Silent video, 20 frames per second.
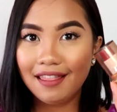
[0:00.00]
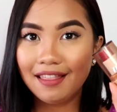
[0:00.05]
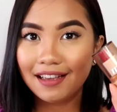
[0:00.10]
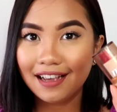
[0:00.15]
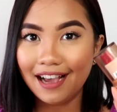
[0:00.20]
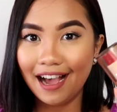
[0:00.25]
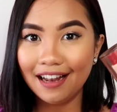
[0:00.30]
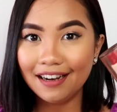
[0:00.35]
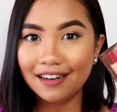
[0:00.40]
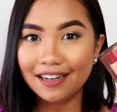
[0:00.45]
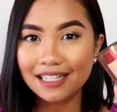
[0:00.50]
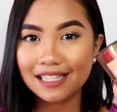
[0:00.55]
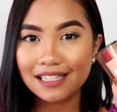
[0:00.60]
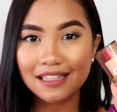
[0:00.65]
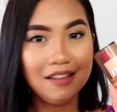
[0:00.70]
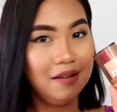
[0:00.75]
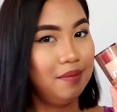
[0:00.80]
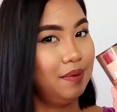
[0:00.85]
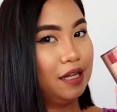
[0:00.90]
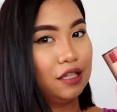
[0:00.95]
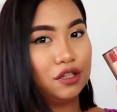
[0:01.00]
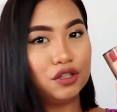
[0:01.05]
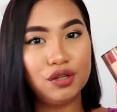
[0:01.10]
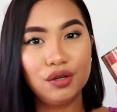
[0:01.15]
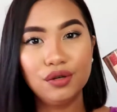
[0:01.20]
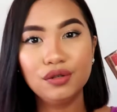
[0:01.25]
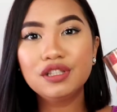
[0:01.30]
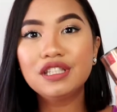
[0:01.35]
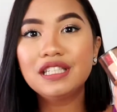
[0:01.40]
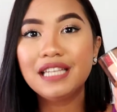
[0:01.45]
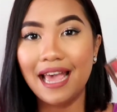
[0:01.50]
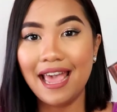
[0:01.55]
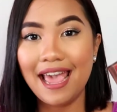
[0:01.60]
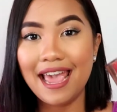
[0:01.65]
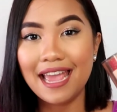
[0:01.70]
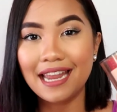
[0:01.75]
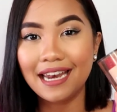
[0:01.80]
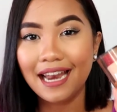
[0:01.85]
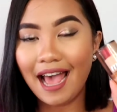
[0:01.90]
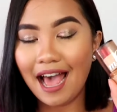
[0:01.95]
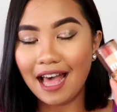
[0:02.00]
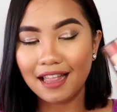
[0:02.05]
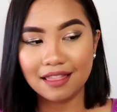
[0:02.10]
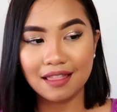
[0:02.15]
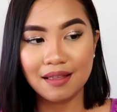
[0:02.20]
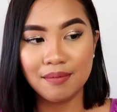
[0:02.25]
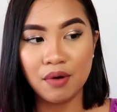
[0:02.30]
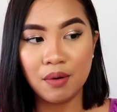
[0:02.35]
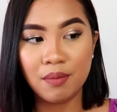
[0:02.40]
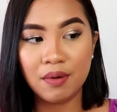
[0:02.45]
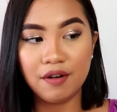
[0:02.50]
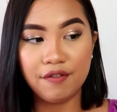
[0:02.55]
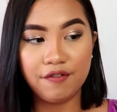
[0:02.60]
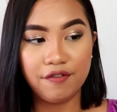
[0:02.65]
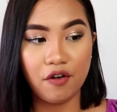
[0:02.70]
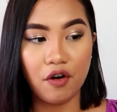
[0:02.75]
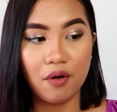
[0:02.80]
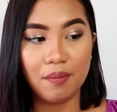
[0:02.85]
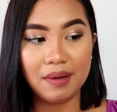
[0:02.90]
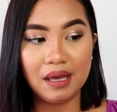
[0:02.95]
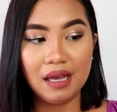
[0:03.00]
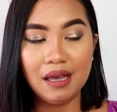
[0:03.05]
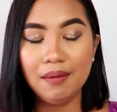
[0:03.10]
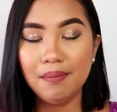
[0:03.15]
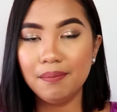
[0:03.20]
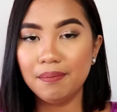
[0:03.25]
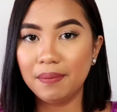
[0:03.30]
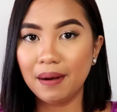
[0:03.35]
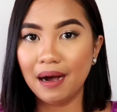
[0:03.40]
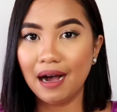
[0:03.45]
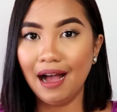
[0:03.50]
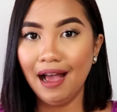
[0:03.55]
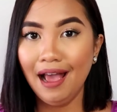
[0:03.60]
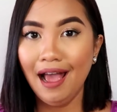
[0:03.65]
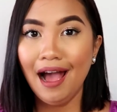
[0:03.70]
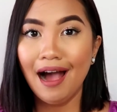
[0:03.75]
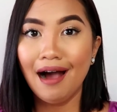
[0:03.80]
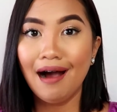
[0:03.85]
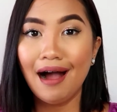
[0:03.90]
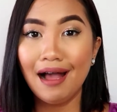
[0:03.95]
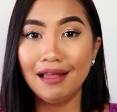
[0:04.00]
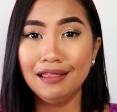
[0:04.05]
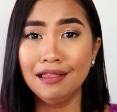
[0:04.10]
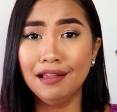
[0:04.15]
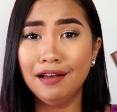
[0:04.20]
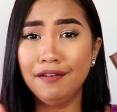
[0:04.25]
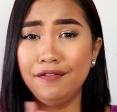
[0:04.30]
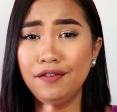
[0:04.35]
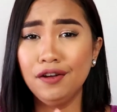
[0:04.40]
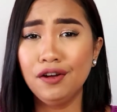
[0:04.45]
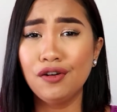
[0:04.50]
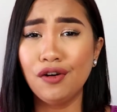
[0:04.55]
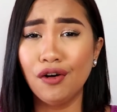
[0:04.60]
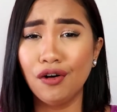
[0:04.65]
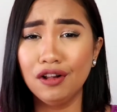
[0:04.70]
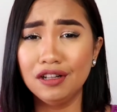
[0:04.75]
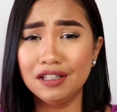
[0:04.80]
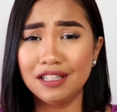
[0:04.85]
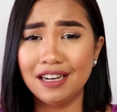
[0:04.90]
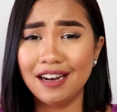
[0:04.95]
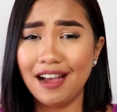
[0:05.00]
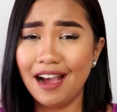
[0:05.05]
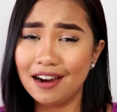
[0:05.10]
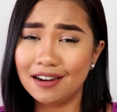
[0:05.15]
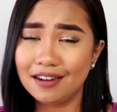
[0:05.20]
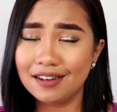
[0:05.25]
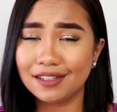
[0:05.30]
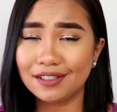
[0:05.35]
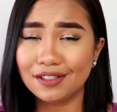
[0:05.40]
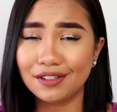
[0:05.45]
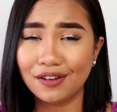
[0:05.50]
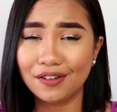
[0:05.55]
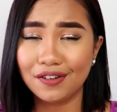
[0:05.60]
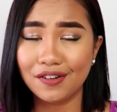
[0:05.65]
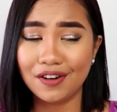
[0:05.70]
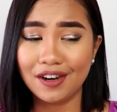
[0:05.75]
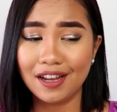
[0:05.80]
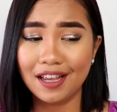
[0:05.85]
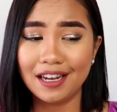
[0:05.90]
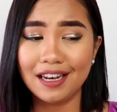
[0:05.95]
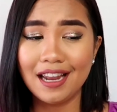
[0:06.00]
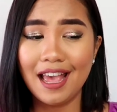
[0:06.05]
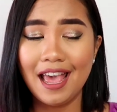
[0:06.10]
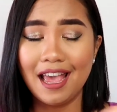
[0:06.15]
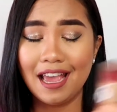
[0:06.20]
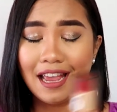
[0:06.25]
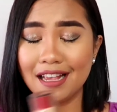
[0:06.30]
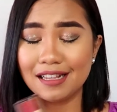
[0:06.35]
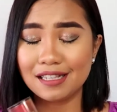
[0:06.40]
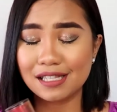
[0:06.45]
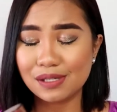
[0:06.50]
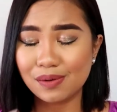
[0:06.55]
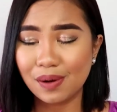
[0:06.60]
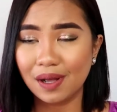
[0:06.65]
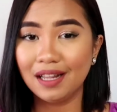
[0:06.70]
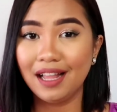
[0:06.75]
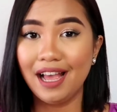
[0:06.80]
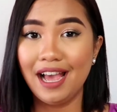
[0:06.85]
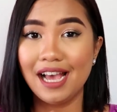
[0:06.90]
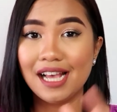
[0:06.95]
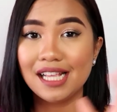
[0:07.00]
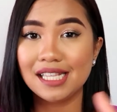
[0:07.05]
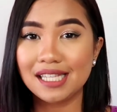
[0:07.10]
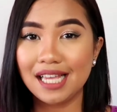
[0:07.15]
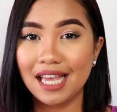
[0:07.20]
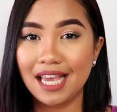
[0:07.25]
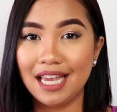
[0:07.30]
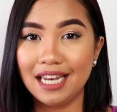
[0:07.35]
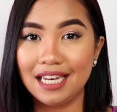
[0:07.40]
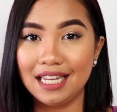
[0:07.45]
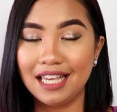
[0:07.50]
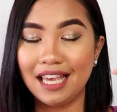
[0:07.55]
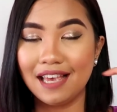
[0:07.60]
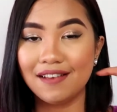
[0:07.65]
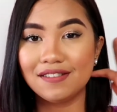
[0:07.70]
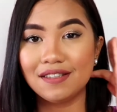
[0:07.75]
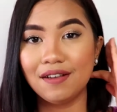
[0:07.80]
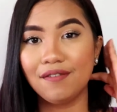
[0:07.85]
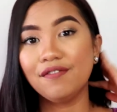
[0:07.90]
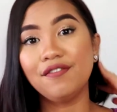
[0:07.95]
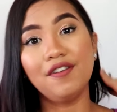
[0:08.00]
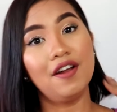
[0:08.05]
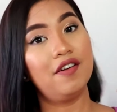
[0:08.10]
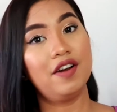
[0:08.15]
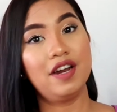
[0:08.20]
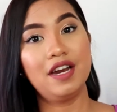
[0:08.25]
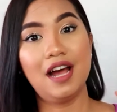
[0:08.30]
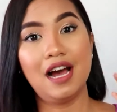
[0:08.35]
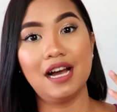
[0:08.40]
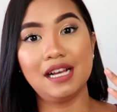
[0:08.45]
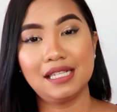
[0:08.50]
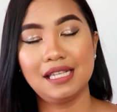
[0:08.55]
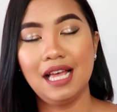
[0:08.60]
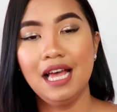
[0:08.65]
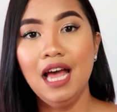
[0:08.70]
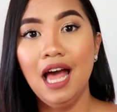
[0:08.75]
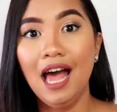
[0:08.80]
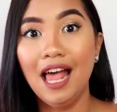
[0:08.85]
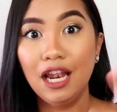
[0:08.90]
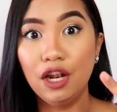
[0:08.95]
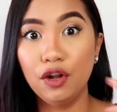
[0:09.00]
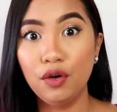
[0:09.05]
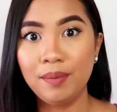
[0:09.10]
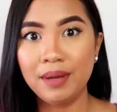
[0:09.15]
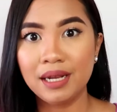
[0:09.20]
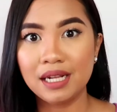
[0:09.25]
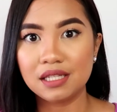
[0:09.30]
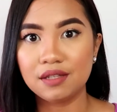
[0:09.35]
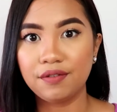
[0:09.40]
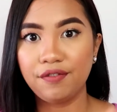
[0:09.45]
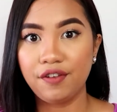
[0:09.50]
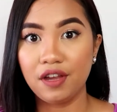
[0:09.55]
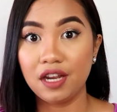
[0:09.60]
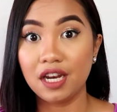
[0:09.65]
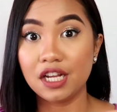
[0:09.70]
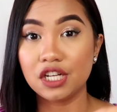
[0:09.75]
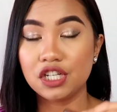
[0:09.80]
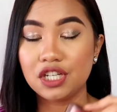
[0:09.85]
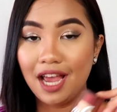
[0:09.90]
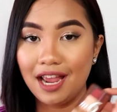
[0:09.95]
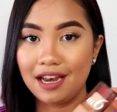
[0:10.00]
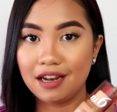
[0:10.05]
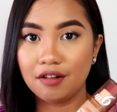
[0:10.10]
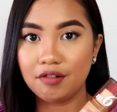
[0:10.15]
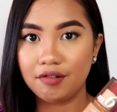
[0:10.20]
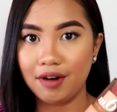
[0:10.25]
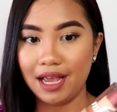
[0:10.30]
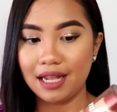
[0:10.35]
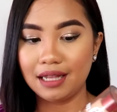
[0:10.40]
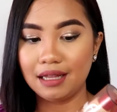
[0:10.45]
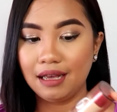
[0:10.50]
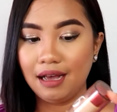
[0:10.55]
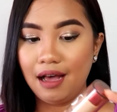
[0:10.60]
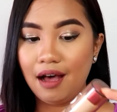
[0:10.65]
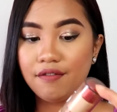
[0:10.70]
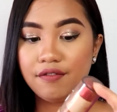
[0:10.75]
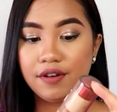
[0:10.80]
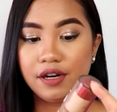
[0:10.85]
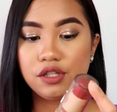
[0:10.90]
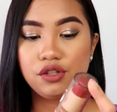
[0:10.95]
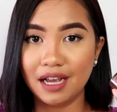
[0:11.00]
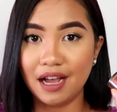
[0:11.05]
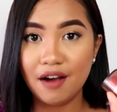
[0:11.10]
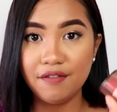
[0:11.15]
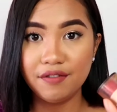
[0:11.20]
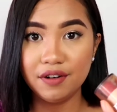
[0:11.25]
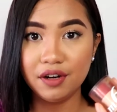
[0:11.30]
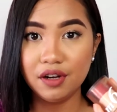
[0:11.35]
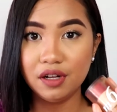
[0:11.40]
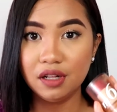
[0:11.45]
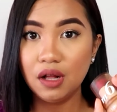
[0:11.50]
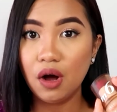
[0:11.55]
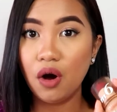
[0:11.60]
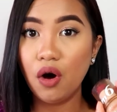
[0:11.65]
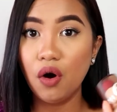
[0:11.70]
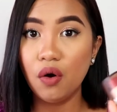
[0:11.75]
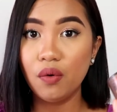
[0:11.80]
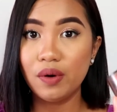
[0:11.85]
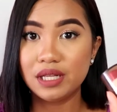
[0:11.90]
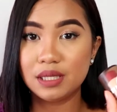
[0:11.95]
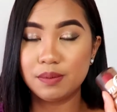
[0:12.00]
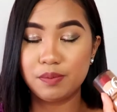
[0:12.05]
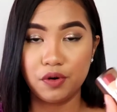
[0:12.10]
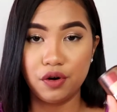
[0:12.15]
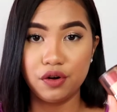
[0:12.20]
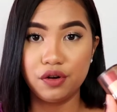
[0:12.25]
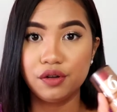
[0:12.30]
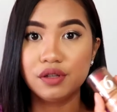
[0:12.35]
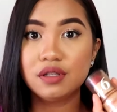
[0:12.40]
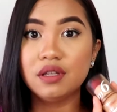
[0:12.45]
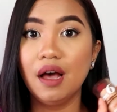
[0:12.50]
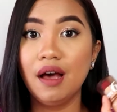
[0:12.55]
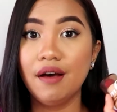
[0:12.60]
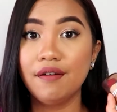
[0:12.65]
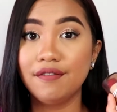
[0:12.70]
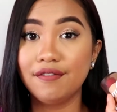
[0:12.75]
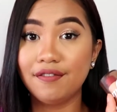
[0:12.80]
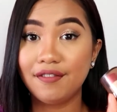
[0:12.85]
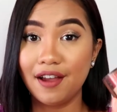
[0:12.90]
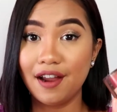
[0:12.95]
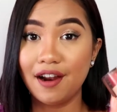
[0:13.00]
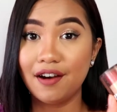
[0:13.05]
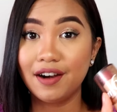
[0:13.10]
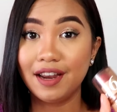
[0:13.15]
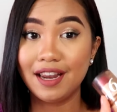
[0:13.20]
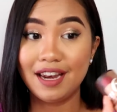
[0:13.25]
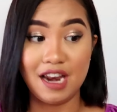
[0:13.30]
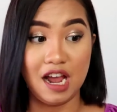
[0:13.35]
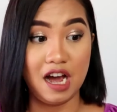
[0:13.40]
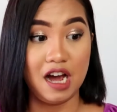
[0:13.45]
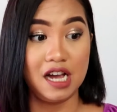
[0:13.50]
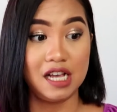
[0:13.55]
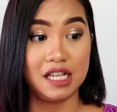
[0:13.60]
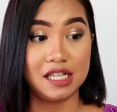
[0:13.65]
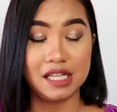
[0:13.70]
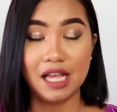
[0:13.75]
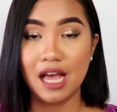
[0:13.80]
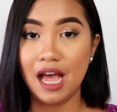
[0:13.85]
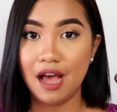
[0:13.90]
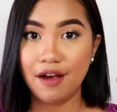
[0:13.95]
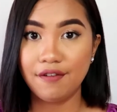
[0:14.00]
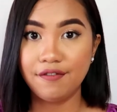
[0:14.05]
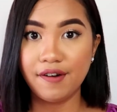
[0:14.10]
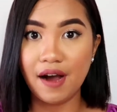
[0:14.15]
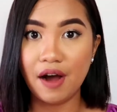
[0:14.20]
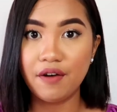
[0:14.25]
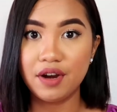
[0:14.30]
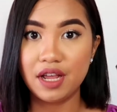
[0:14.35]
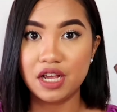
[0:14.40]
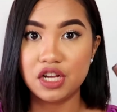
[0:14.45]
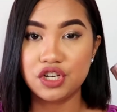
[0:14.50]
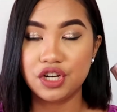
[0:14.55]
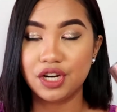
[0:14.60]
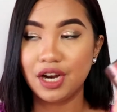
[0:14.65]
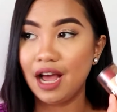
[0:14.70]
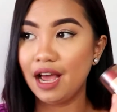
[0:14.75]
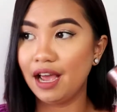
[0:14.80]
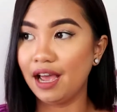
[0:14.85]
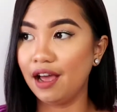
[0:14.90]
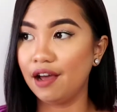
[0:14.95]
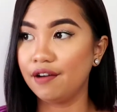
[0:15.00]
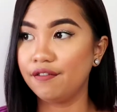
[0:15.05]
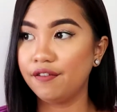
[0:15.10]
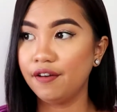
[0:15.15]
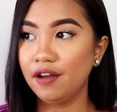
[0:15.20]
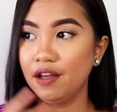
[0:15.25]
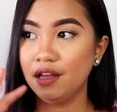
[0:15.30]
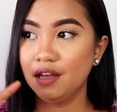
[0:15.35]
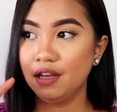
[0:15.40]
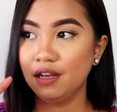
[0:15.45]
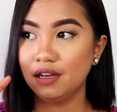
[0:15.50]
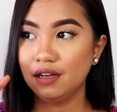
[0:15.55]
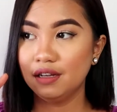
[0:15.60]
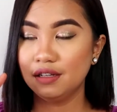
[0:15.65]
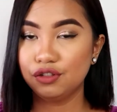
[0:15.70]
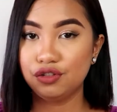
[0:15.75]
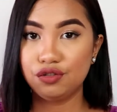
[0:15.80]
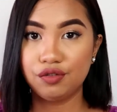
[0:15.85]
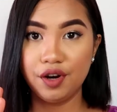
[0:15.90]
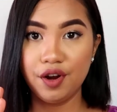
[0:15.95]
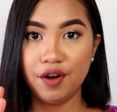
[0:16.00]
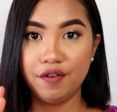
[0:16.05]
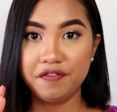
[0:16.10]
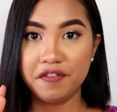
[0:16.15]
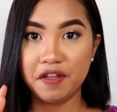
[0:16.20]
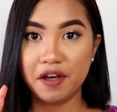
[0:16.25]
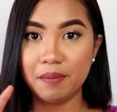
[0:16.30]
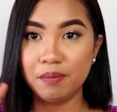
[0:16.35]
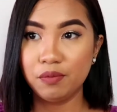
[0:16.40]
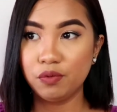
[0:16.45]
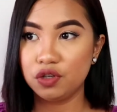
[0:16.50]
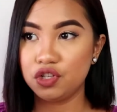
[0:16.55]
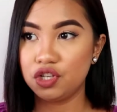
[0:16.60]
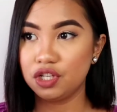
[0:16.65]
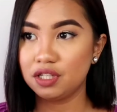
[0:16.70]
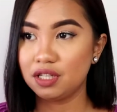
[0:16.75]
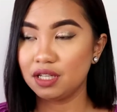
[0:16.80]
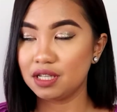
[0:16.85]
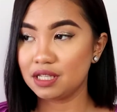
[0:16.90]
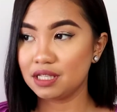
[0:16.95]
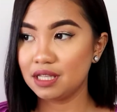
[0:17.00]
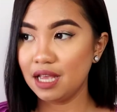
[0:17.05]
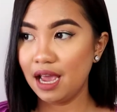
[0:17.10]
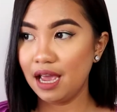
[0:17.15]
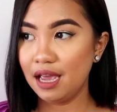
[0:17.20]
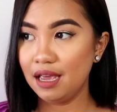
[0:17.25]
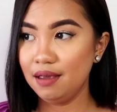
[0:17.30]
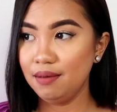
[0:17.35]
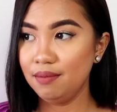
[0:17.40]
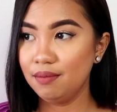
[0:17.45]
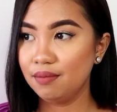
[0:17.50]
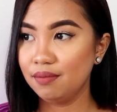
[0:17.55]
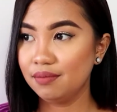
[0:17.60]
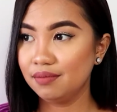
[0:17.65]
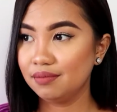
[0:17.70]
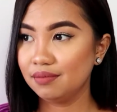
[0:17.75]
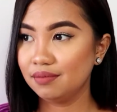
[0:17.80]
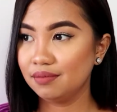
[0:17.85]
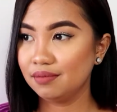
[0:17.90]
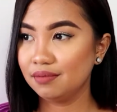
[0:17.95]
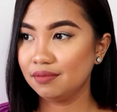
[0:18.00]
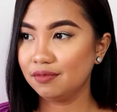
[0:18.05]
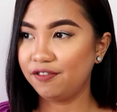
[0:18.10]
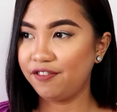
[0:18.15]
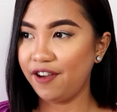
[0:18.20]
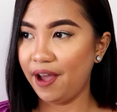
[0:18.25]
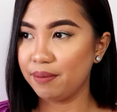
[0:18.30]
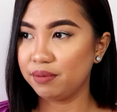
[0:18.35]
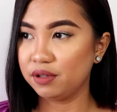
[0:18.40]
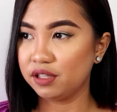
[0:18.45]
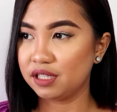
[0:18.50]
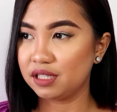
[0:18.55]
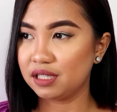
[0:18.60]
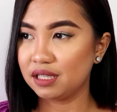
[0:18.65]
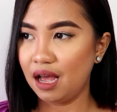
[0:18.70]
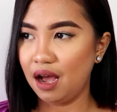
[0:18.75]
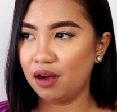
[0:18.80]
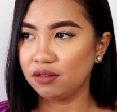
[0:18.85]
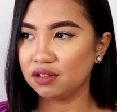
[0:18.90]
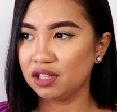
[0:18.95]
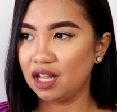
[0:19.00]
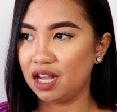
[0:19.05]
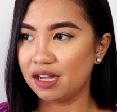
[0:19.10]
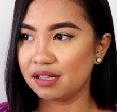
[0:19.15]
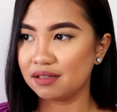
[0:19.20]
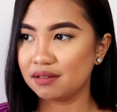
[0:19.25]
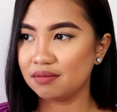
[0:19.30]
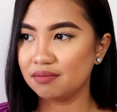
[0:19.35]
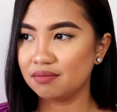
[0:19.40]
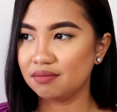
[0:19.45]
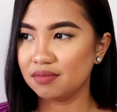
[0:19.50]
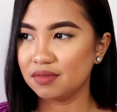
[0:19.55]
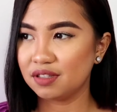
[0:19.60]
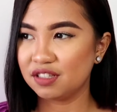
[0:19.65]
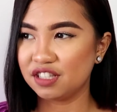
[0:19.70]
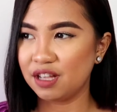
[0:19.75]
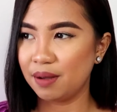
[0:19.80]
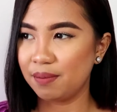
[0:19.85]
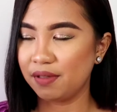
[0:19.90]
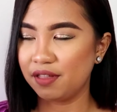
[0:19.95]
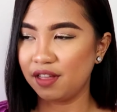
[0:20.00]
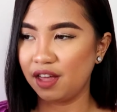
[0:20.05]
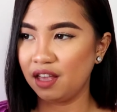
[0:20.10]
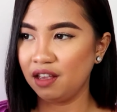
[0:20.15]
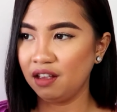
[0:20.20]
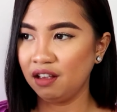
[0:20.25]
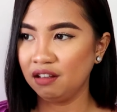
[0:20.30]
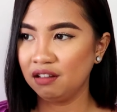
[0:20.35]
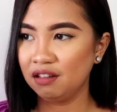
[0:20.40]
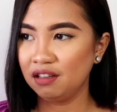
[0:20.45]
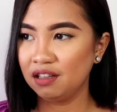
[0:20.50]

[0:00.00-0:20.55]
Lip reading: The color is a little bit too tan at the moment for me, but I love the golden undertone on it, as well as it gives a very nice luminous finish and great coverage. CoverGirl always produce a very nice foundation. I have 3 of them, which is the Stay Fabulous Outlast something.